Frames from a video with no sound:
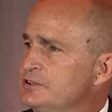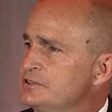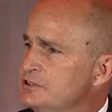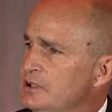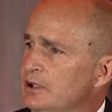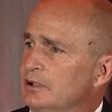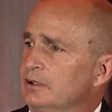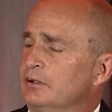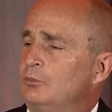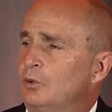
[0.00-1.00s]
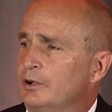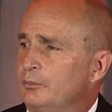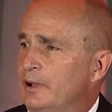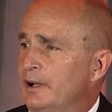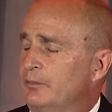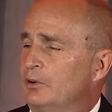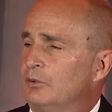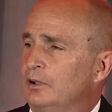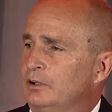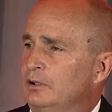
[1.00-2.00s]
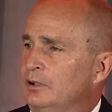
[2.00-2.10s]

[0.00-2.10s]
He's sick, and I'm worried about him. I want to